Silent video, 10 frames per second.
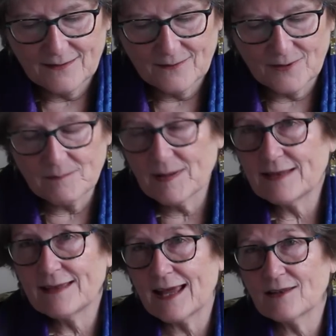What
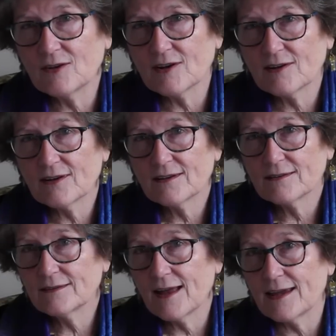might that look
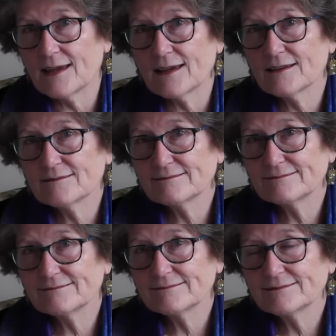like?
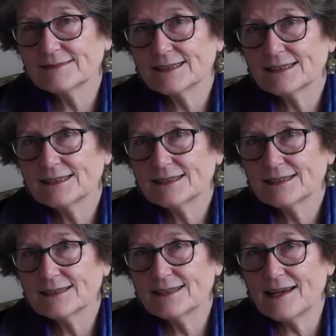
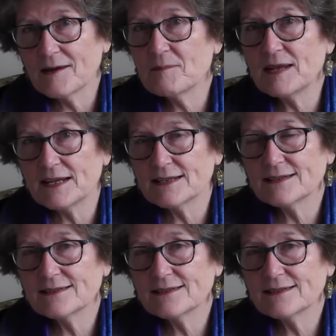Take a minute.